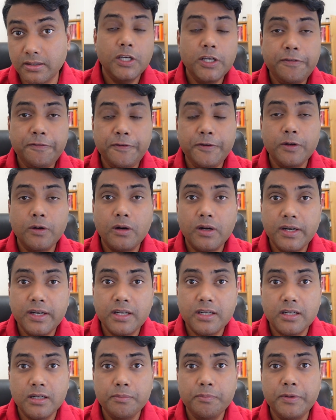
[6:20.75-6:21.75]
If you are in
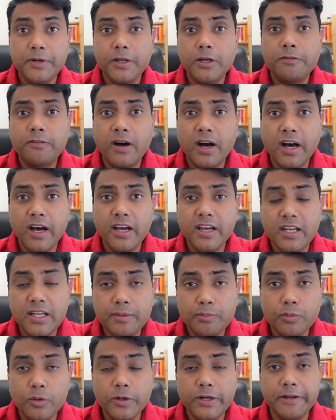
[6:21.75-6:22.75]
a company of highly
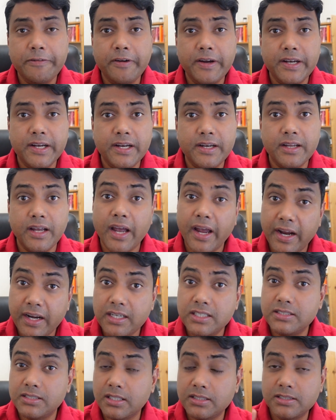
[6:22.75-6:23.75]
motivated
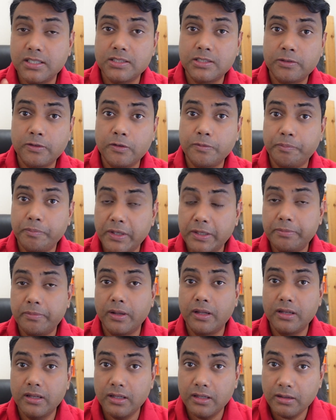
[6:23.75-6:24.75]
and successful
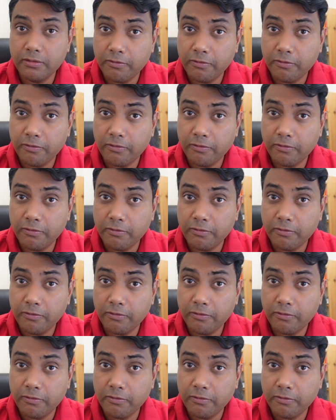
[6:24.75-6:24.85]
people